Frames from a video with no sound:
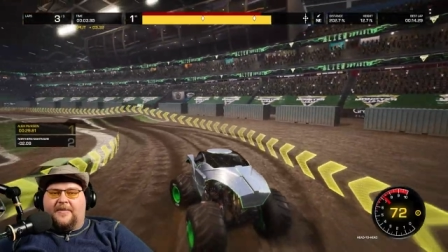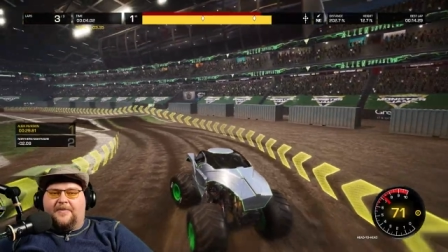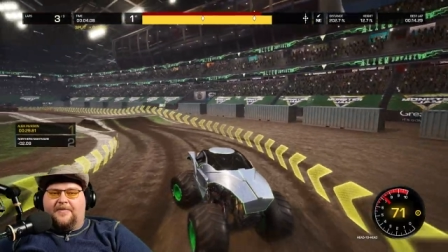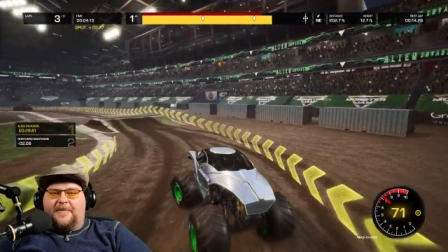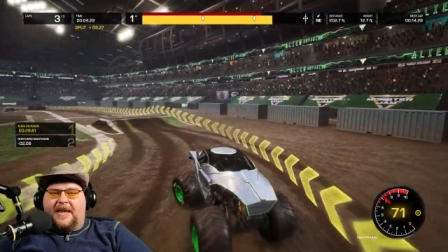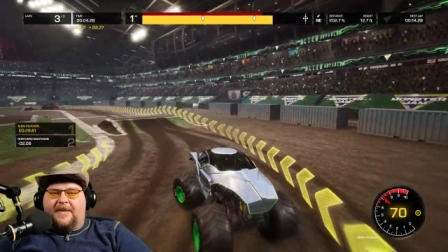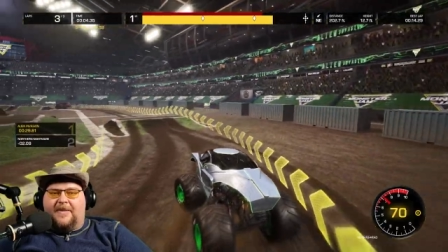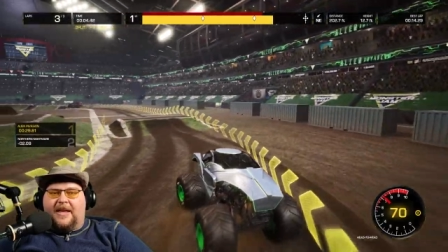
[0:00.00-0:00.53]

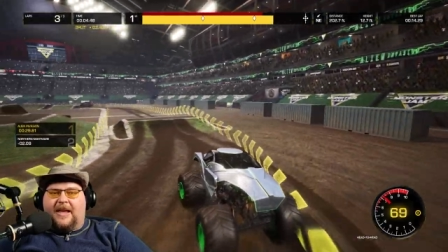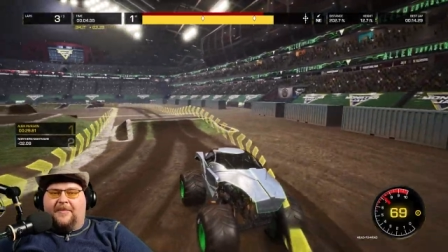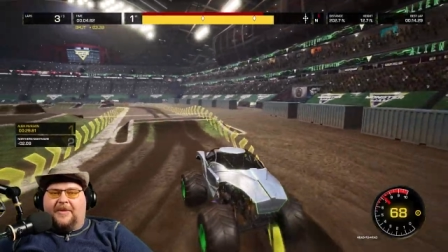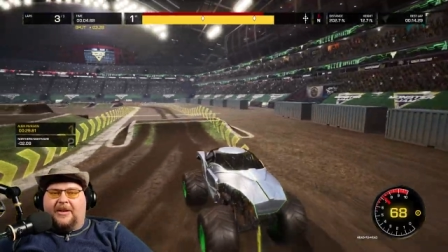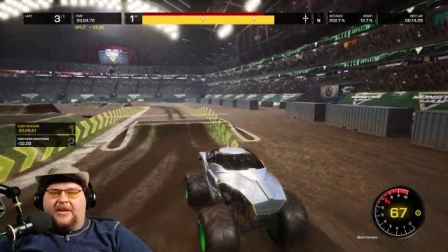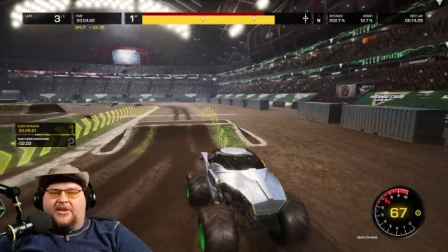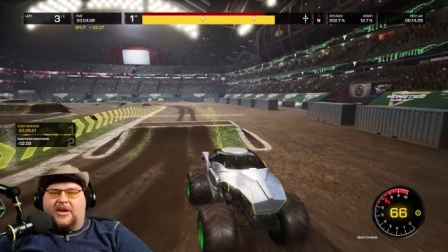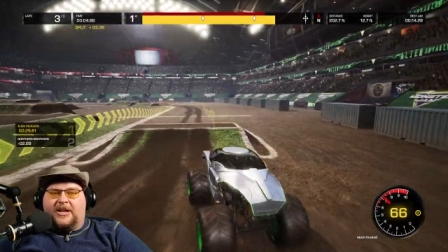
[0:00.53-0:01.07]
Maybe I'm
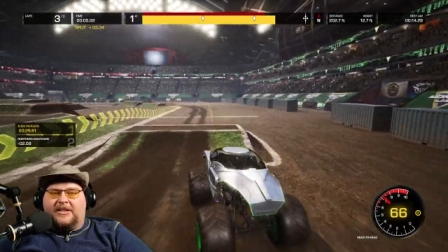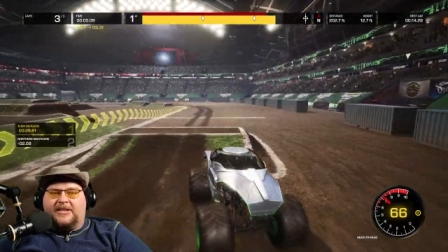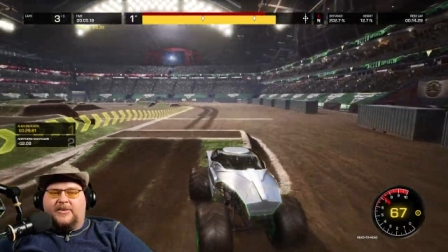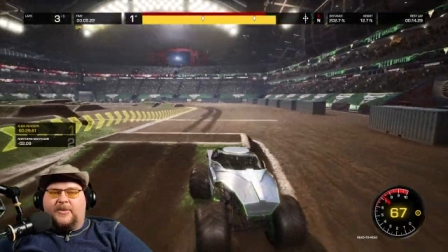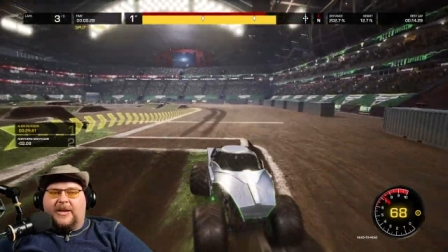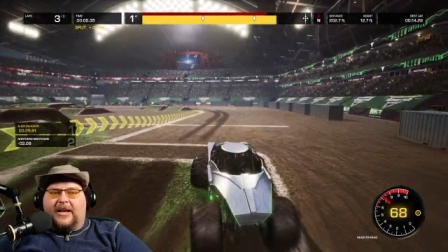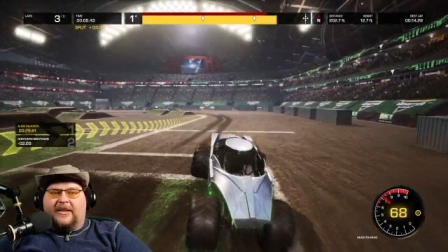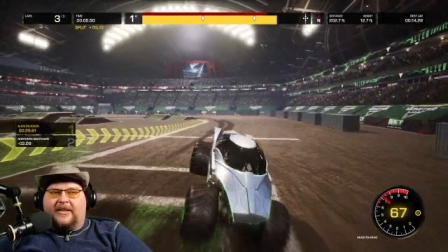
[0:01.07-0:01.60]
going to try and
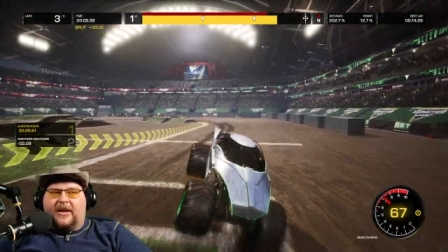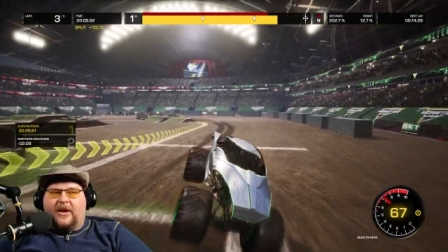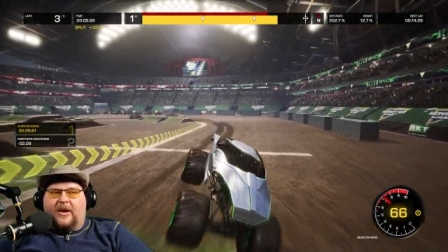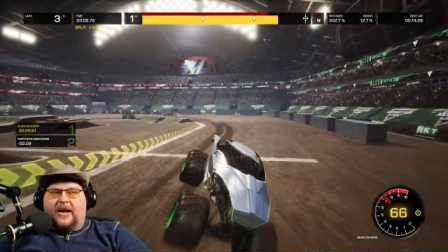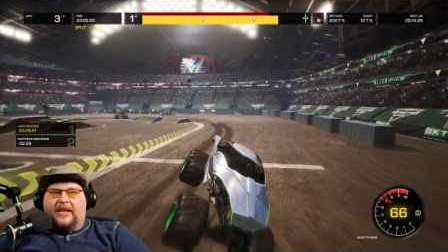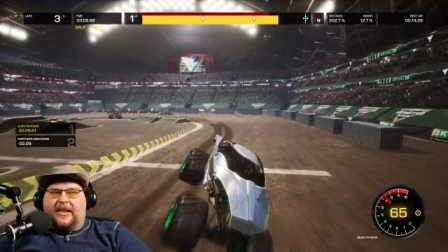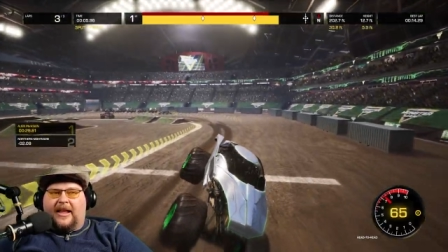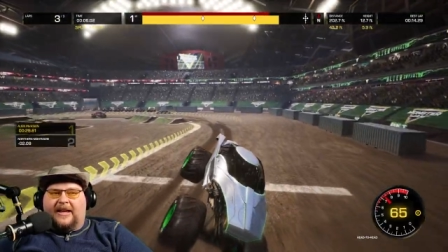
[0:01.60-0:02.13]
swing it, though.
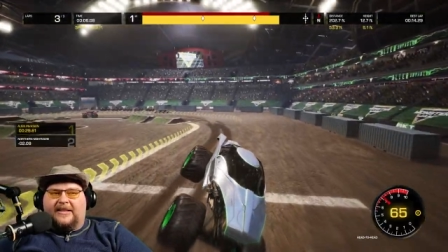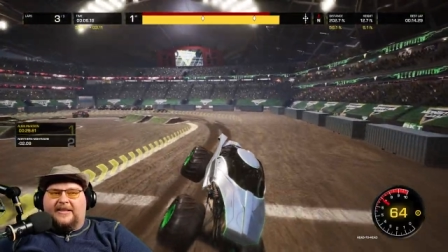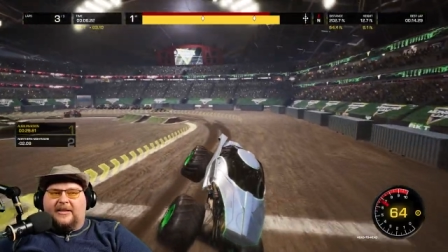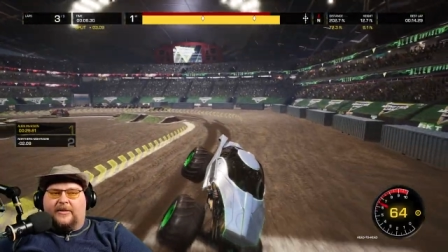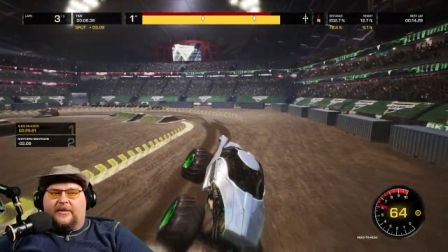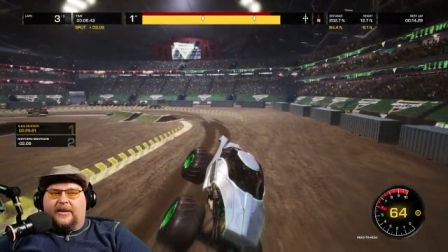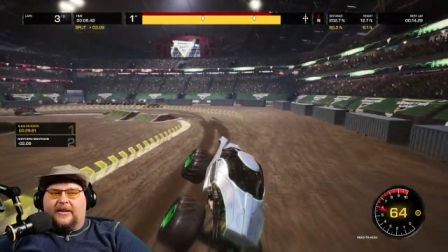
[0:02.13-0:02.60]
I'd like to.